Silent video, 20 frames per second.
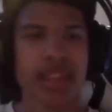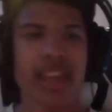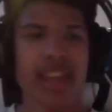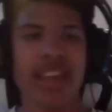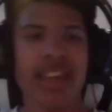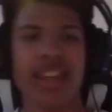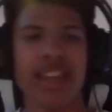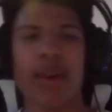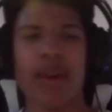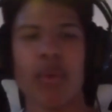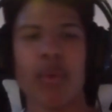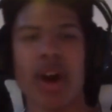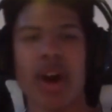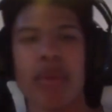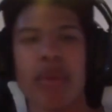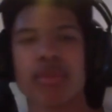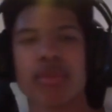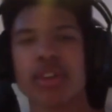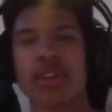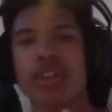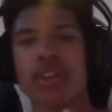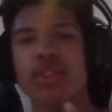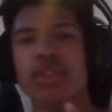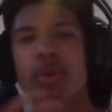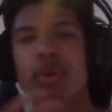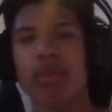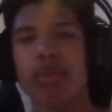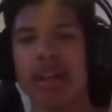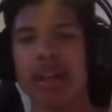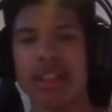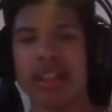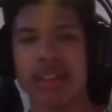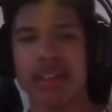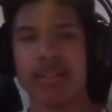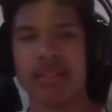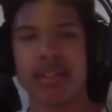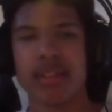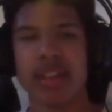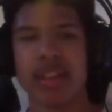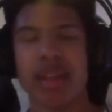and what I'm trying to do in my
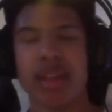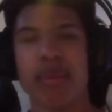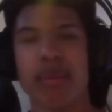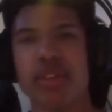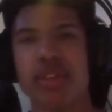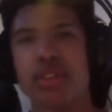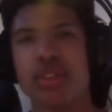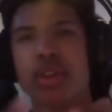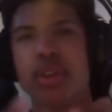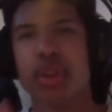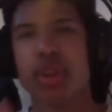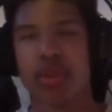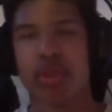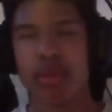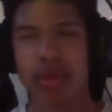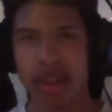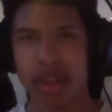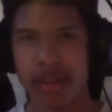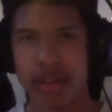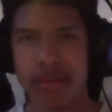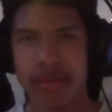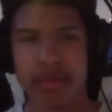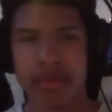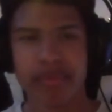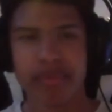life, my journey through life,